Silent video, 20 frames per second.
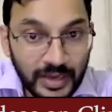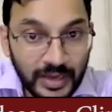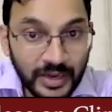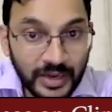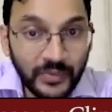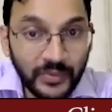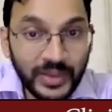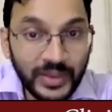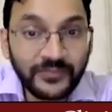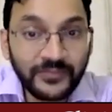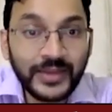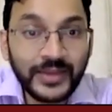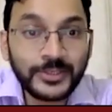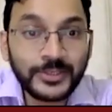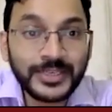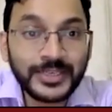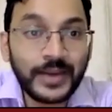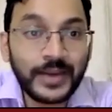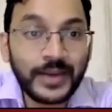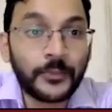Now, if there
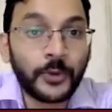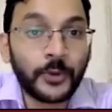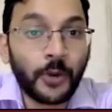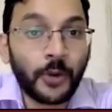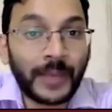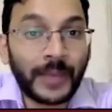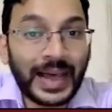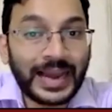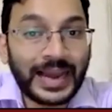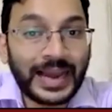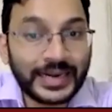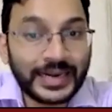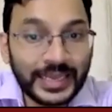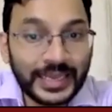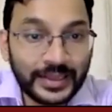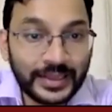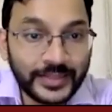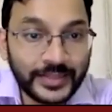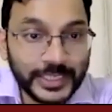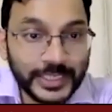was an
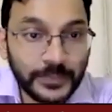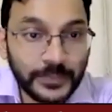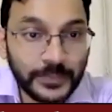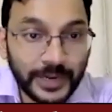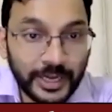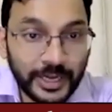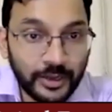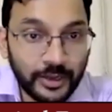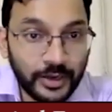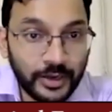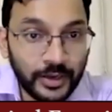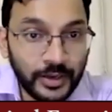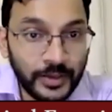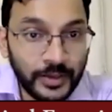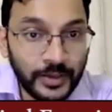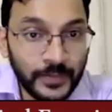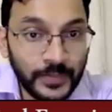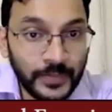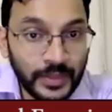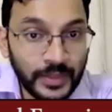abnormality in this particular
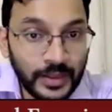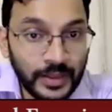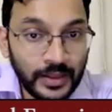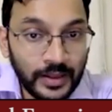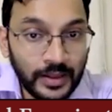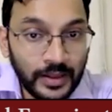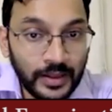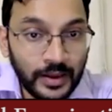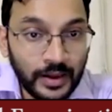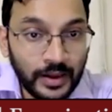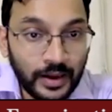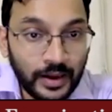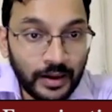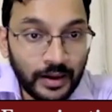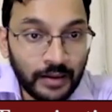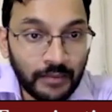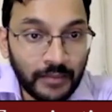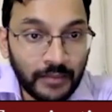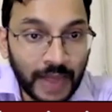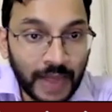
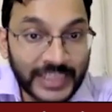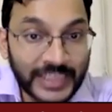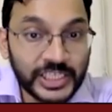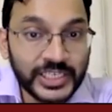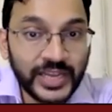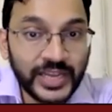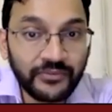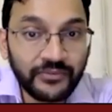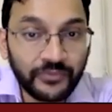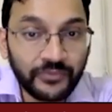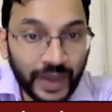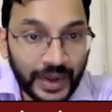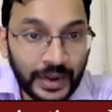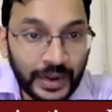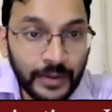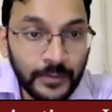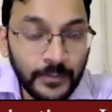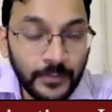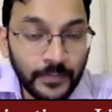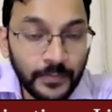IGF-1,
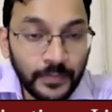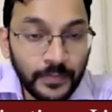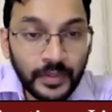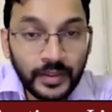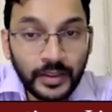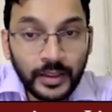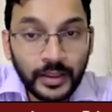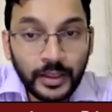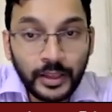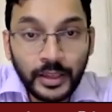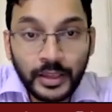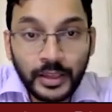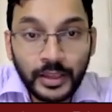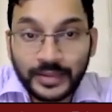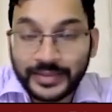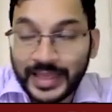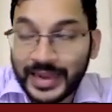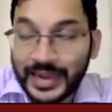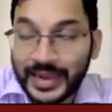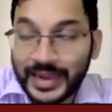
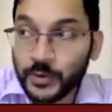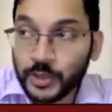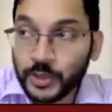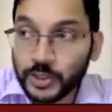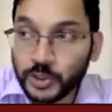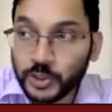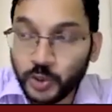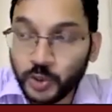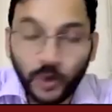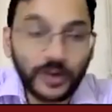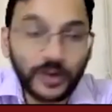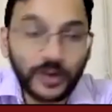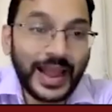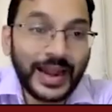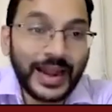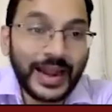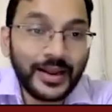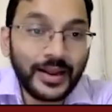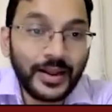then it was told that